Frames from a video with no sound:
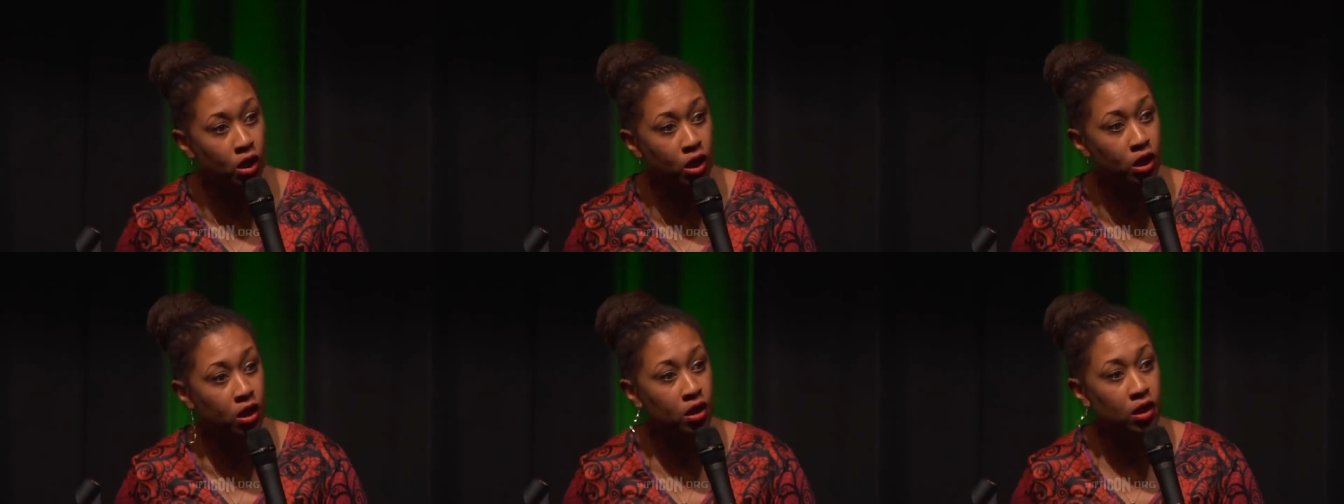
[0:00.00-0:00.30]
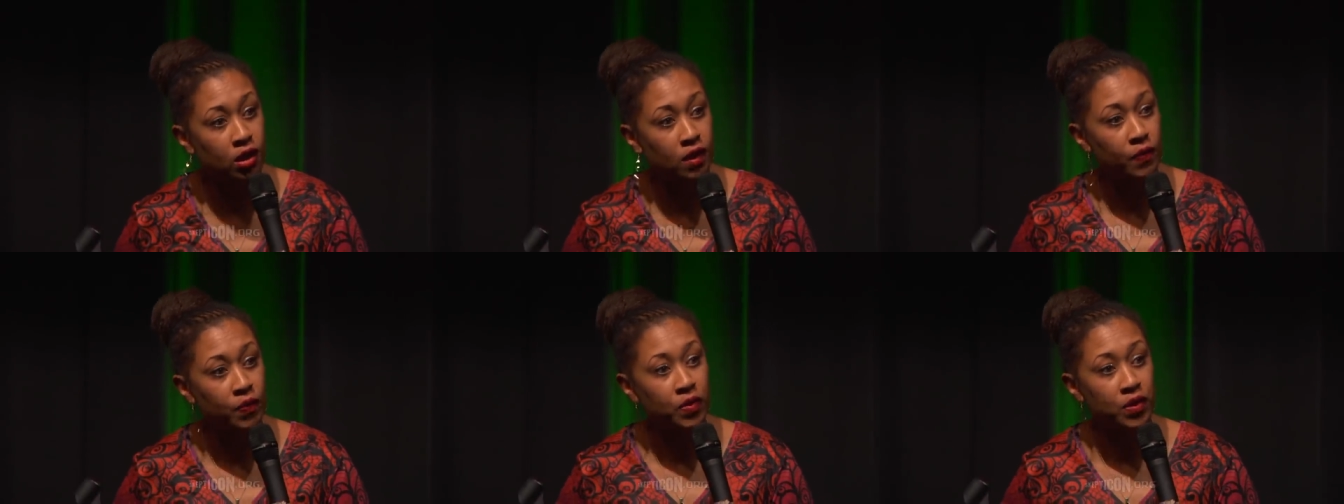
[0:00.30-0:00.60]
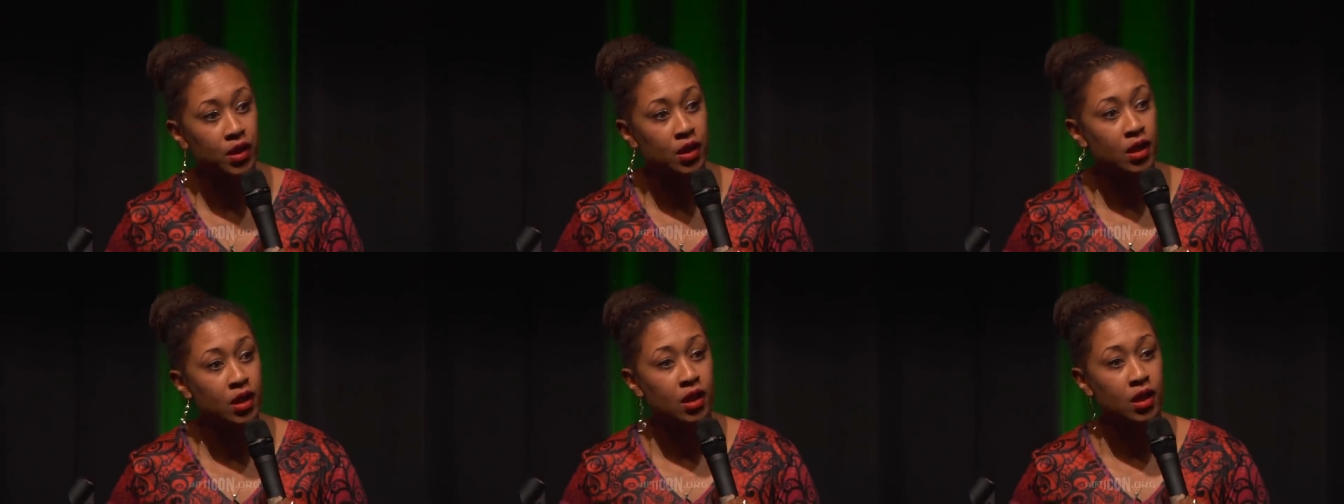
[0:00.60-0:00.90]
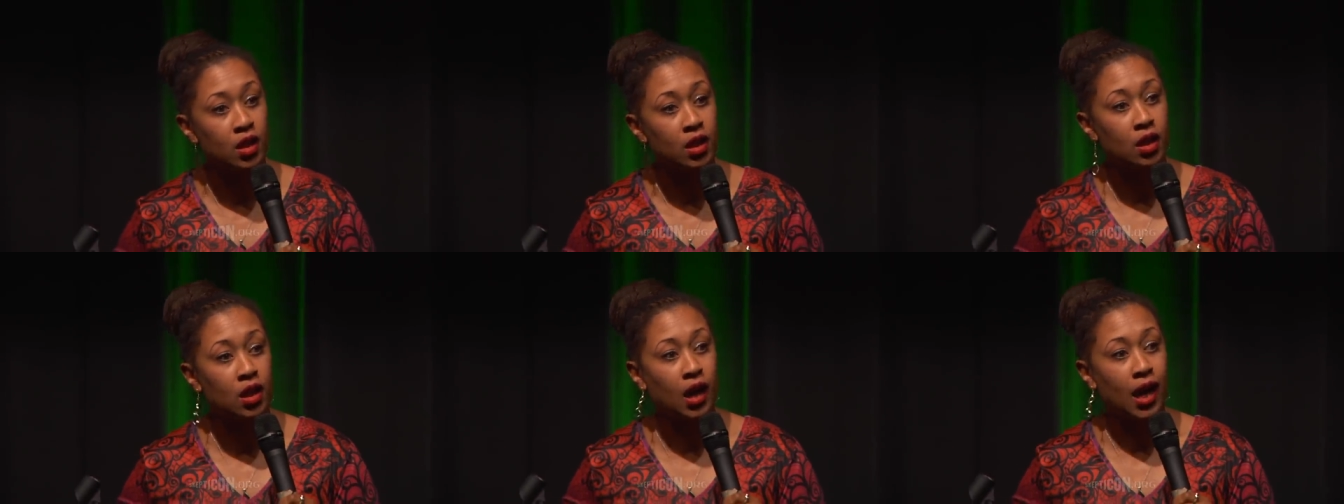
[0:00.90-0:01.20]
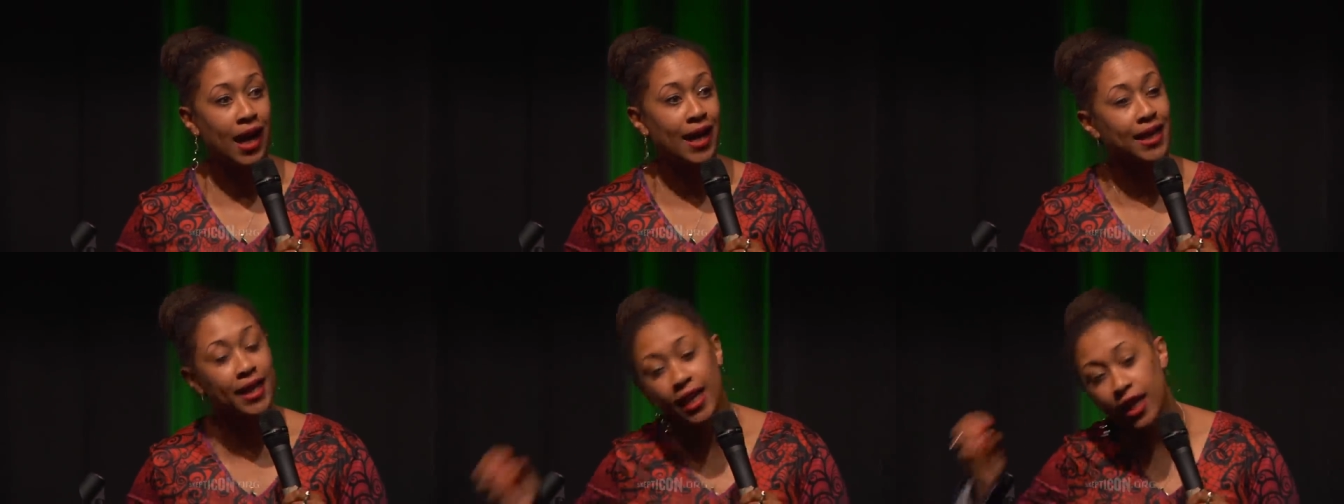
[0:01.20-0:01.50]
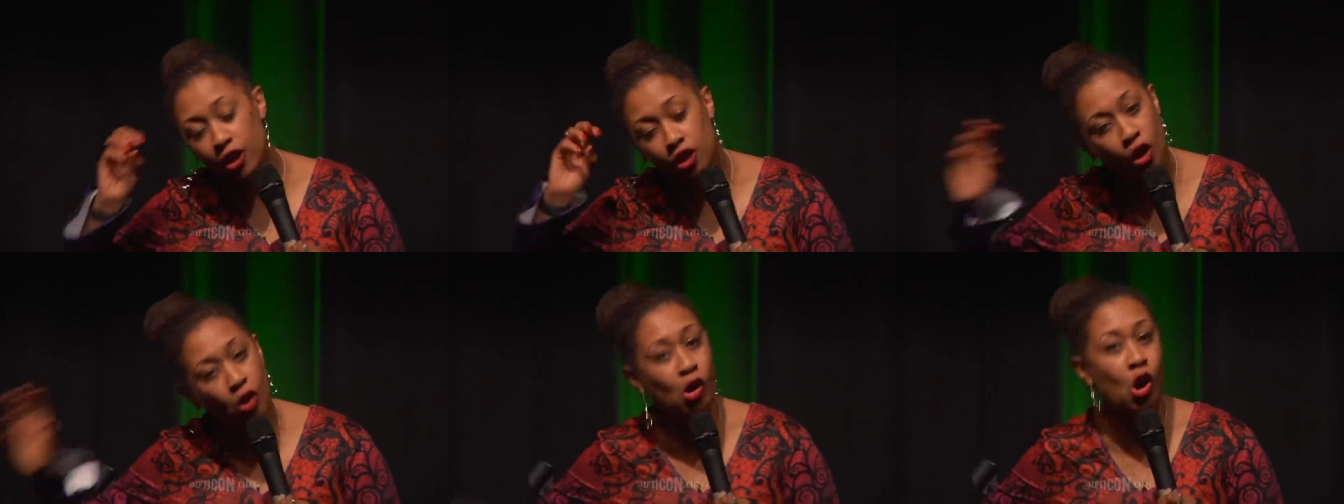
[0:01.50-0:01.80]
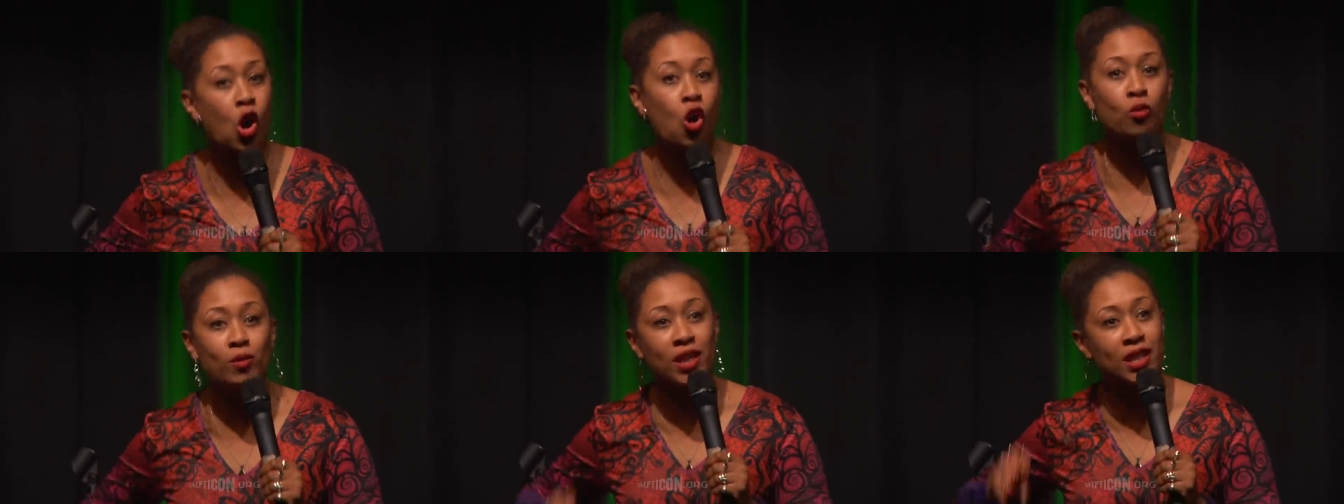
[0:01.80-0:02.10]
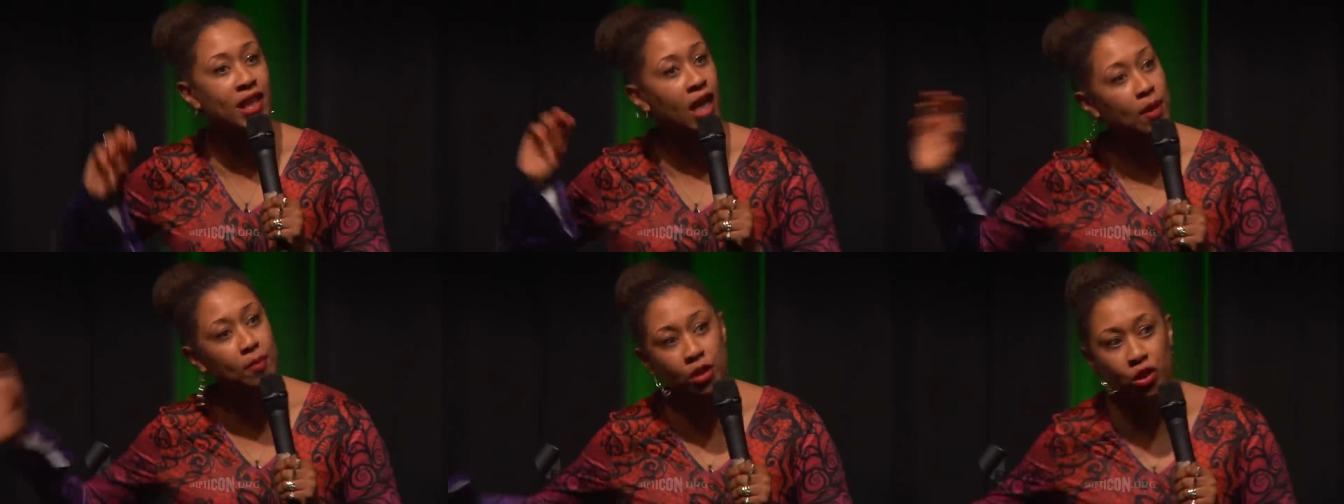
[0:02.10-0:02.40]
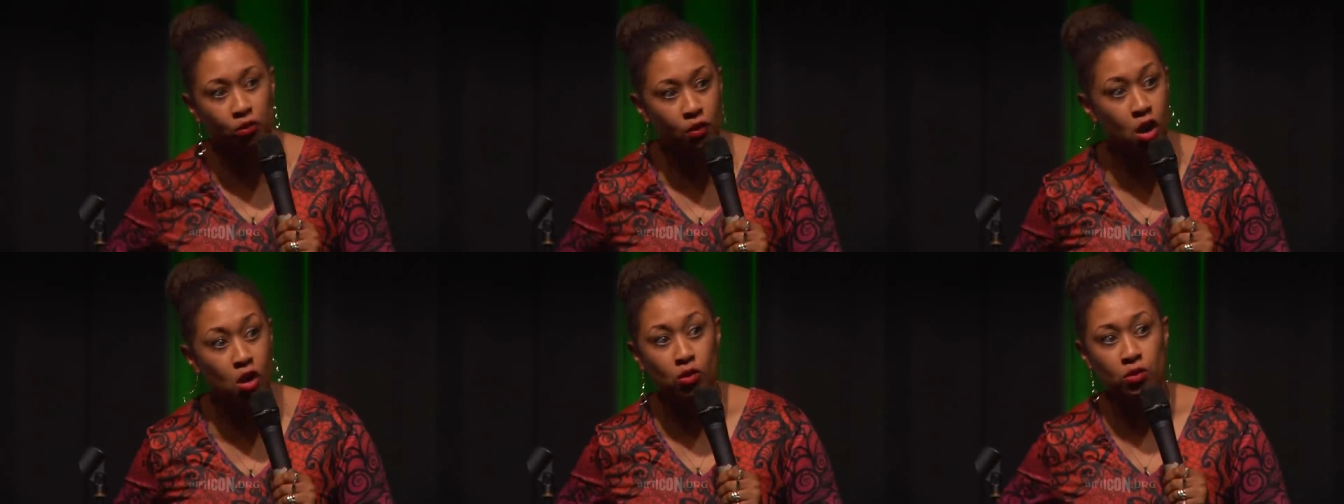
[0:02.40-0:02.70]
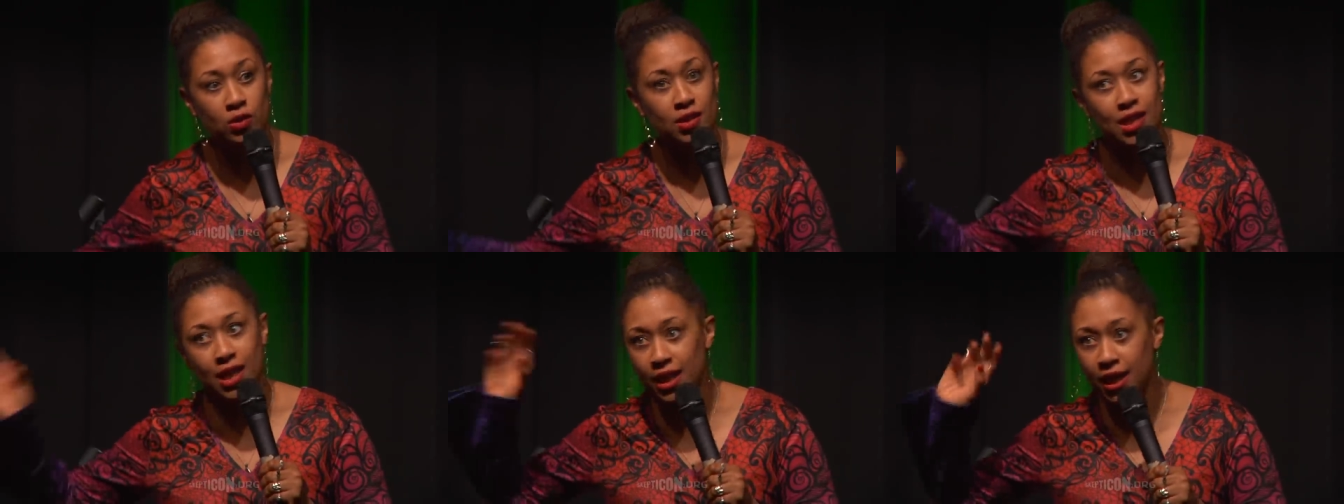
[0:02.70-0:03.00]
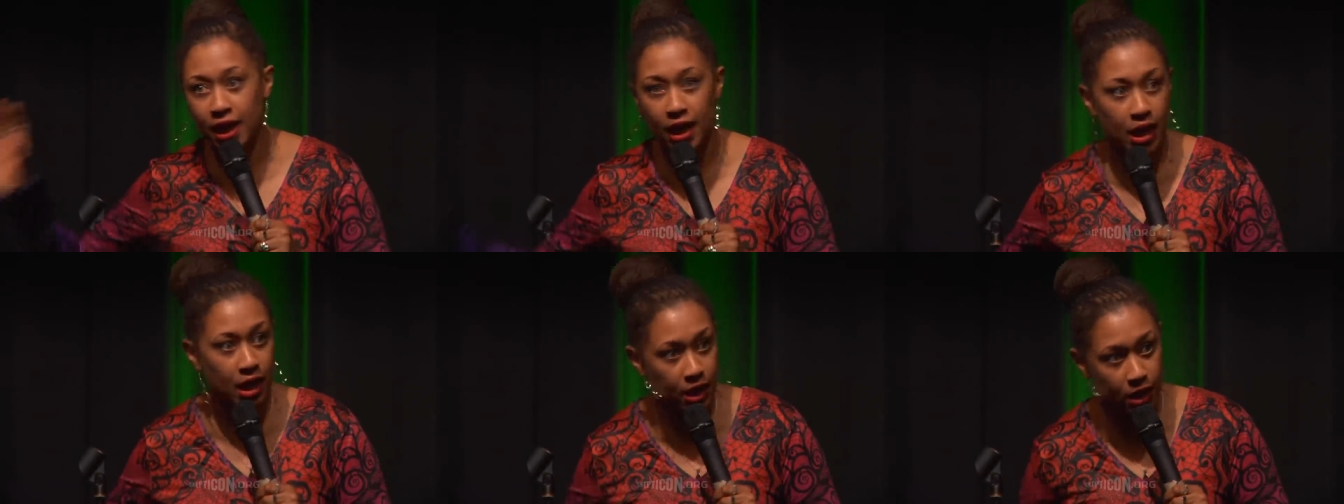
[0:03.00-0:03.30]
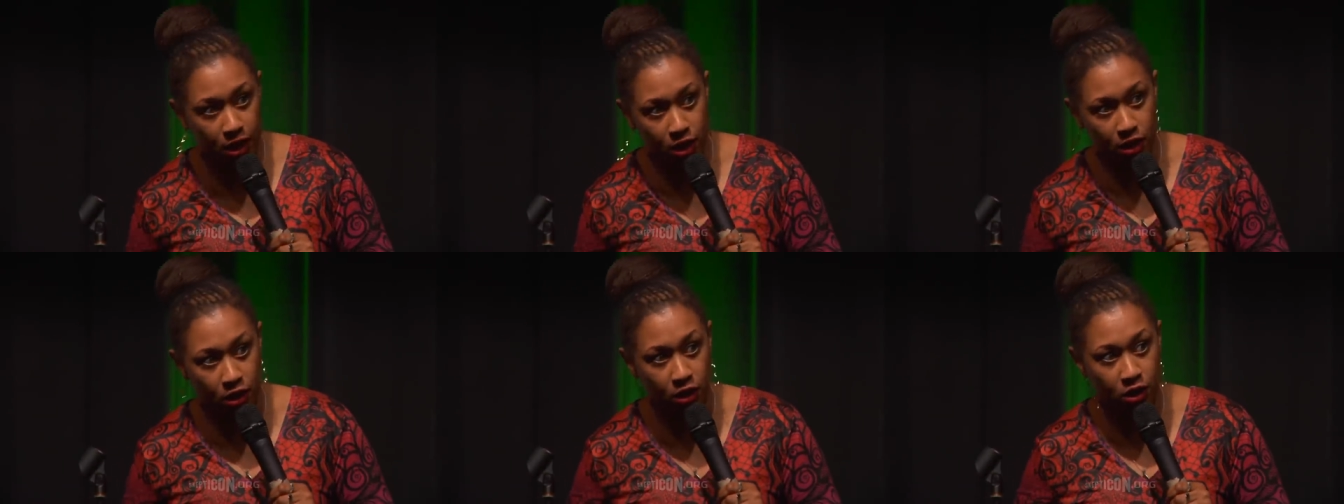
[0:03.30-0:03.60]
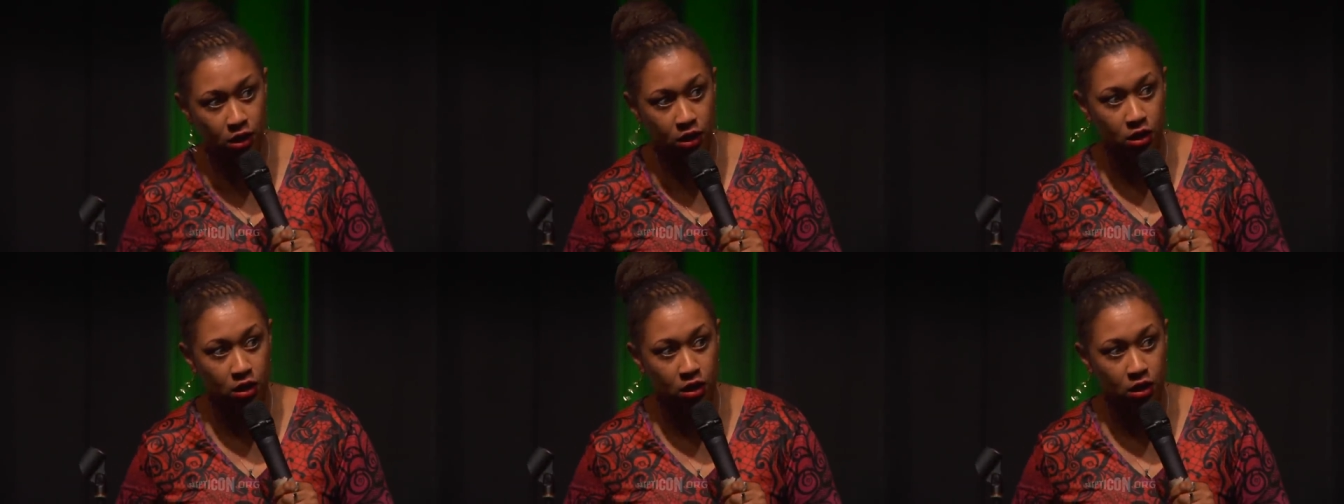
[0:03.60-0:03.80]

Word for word: I can't go home to Game of Thrones. I can't.